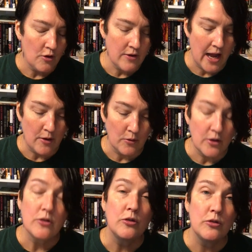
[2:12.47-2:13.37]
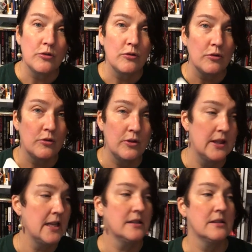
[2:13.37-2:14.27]
now
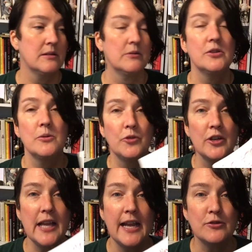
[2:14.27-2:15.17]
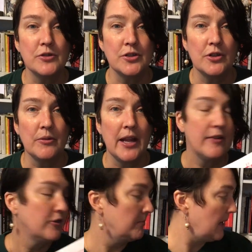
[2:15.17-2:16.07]
this Subverting Hatred you don't
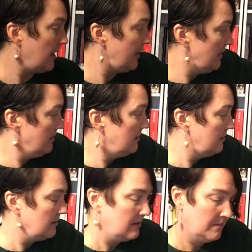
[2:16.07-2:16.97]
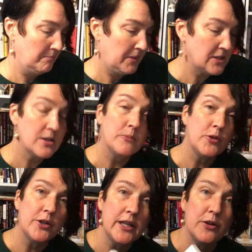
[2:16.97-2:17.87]
have to buy, but
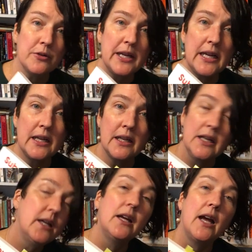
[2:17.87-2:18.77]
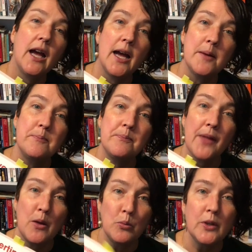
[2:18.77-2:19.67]
Subverting Greed
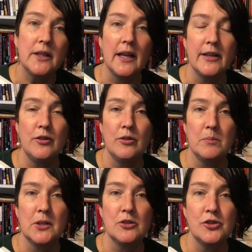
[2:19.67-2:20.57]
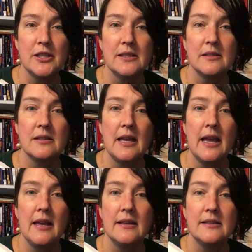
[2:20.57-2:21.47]
I would like you to purchase,
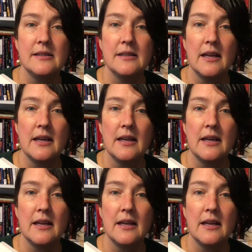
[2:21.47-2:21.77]
and